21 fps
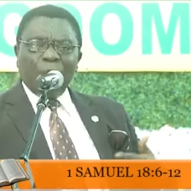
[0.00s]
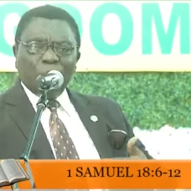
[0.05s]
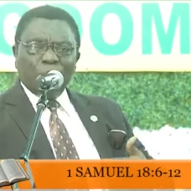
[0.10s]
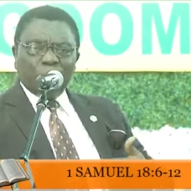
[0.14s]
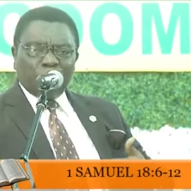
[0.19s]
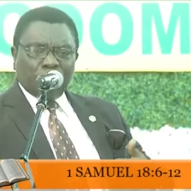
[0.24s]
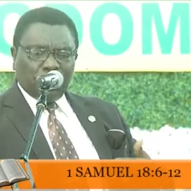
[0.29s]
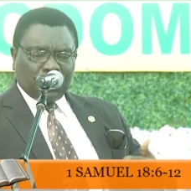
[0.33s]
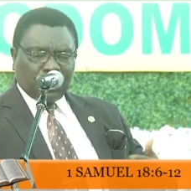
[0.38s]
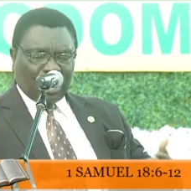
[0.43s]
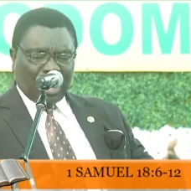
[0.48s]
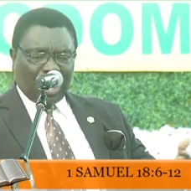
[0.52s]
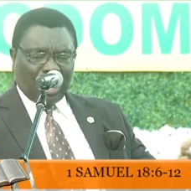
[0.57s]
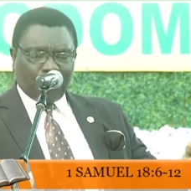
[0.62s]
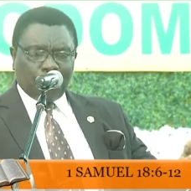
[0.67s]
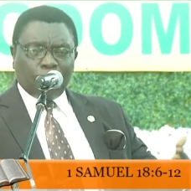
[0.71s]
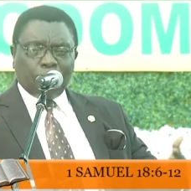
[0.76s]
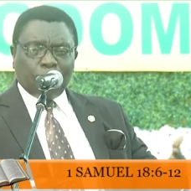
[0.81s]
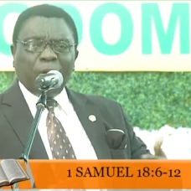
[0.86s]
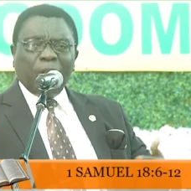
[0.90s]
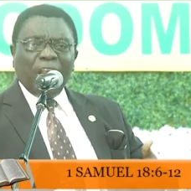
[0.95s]
a
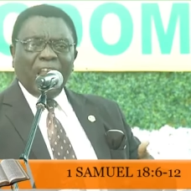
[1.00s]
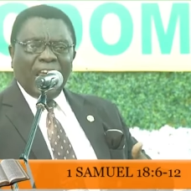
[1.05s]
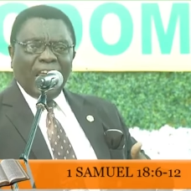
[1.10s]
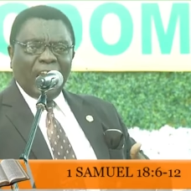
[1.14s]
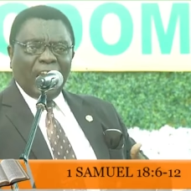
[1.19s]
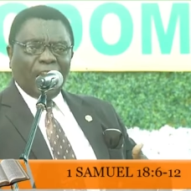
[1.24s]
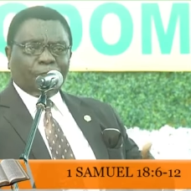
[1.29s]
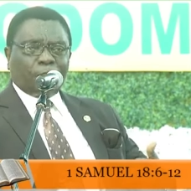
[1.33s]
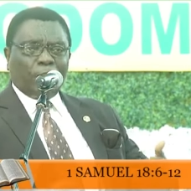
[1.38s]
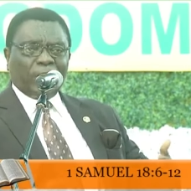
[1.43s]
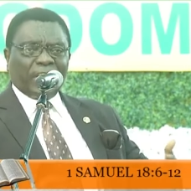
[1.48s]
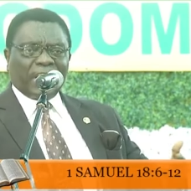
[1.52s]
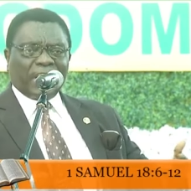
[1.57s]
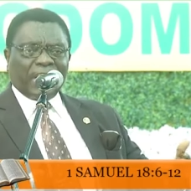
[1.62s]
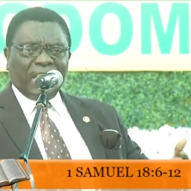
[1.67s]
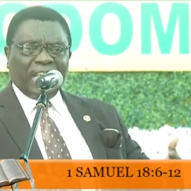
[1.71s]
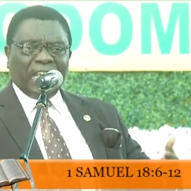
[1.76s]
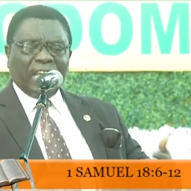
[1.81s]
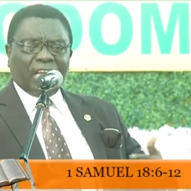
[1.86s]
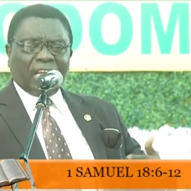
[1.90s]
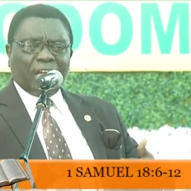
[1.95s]
musician, played for the
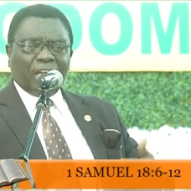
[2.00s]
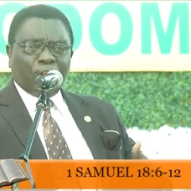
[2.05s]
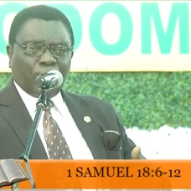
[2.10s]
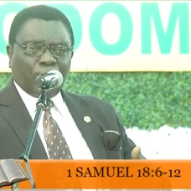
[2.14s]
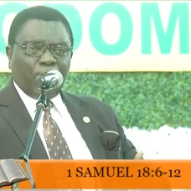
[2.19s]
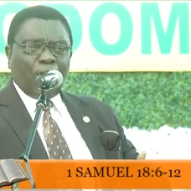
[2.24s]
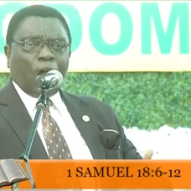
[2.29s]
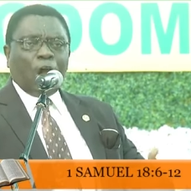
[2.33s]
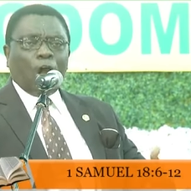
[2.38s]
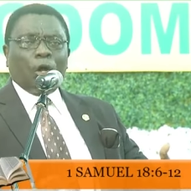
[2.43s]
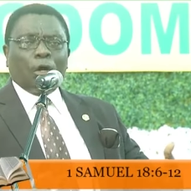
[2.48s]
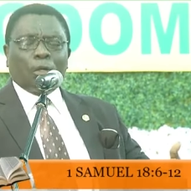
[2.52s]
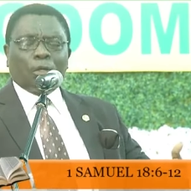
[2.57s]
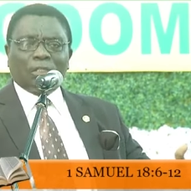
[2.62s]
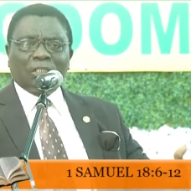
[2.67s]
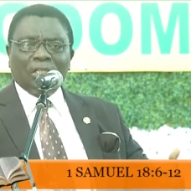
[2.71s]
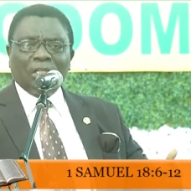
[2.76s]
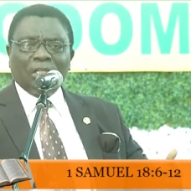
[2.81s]
king. Read on.